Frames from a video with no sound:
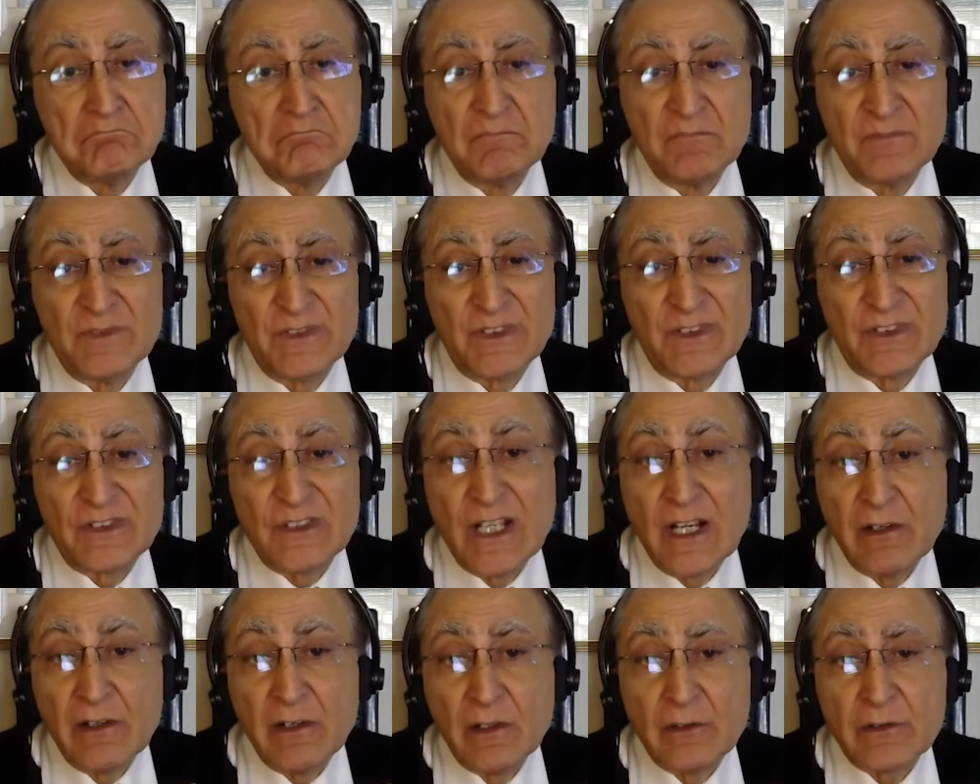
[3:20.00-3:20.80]

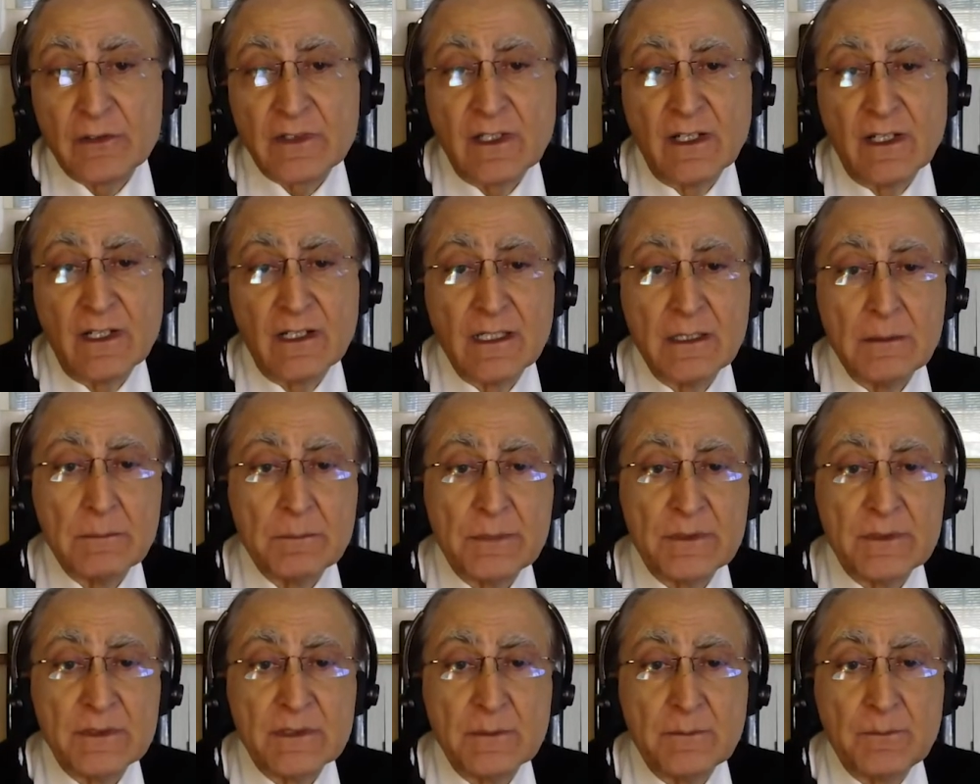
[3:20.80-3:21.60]

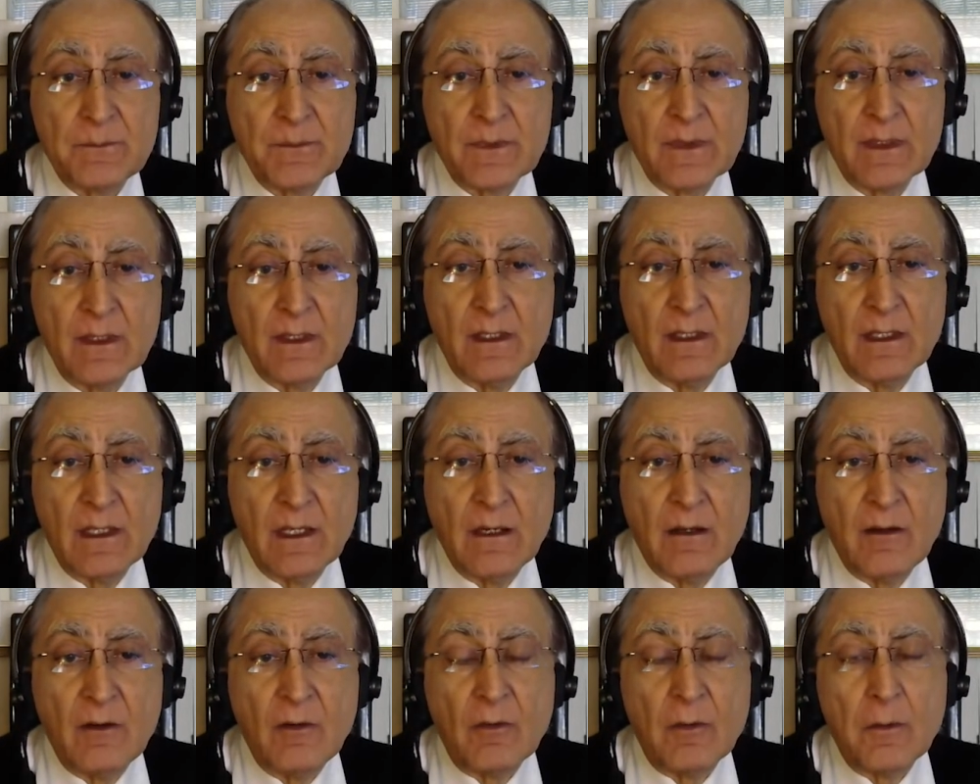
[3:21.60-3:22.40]
stereotyped
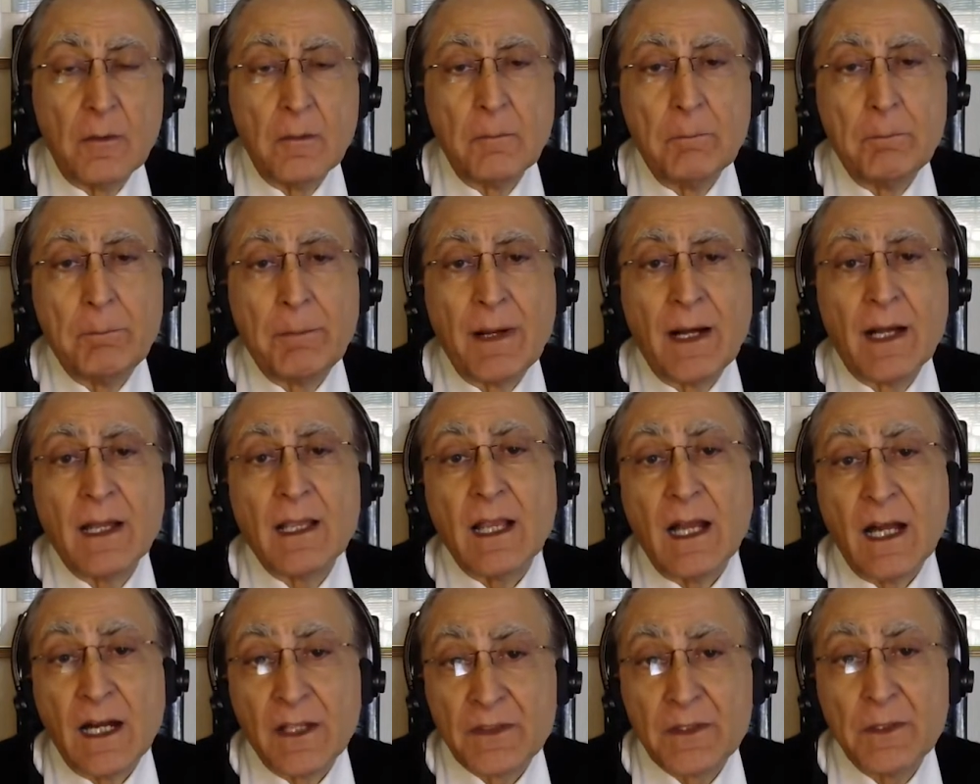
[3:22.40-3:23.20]
by
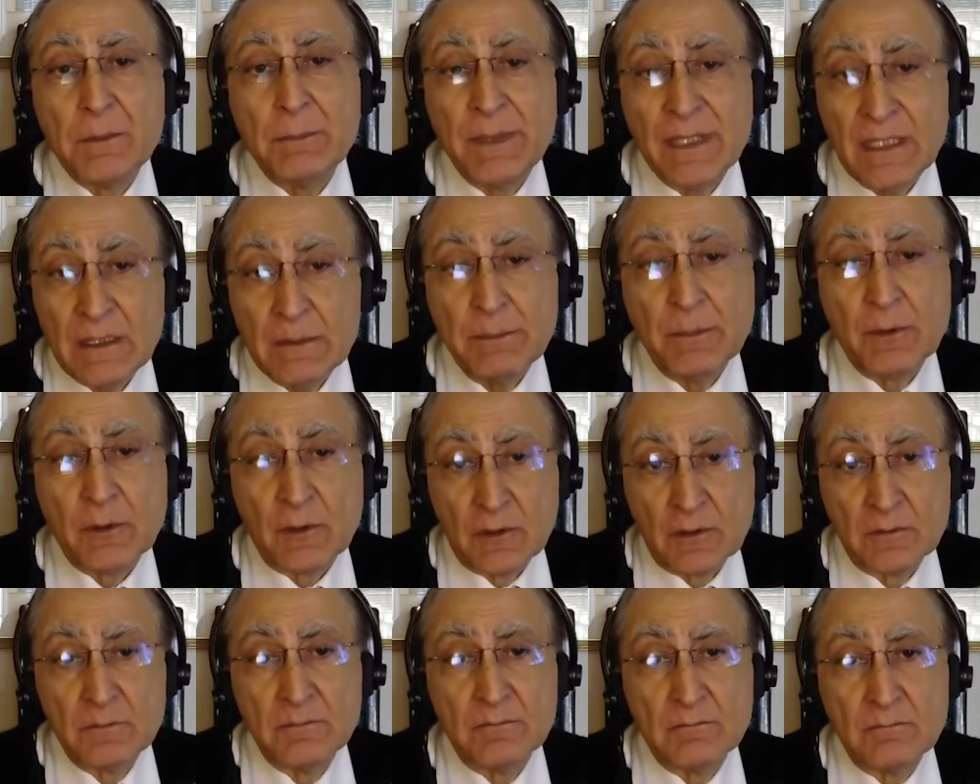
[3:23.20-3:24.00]
other
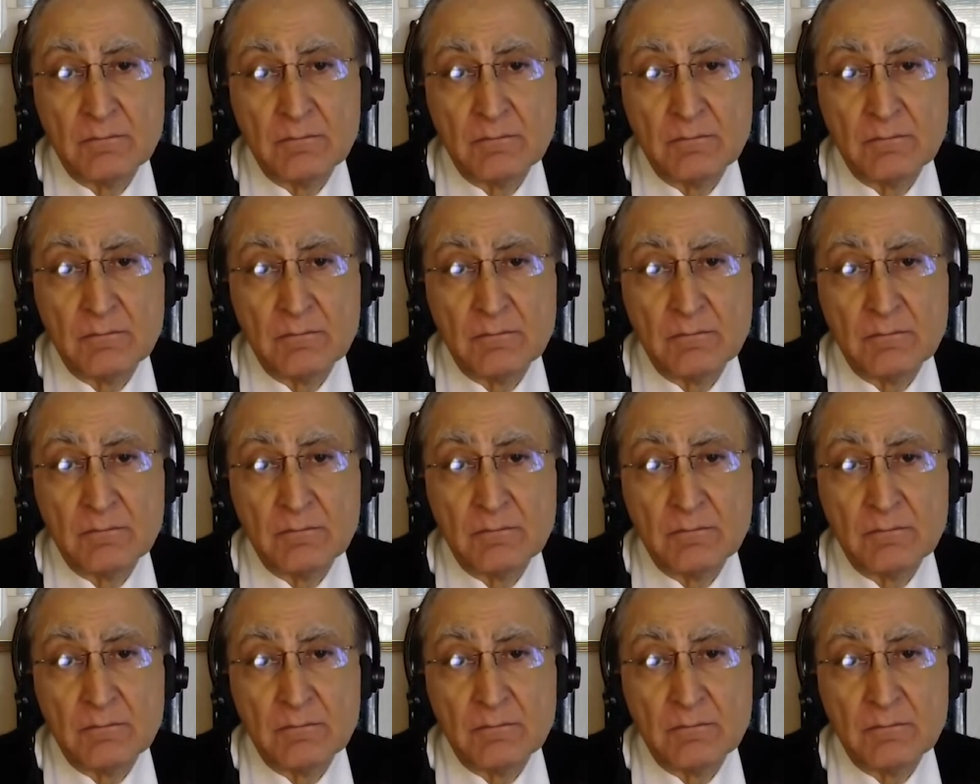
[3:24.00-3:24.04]
people,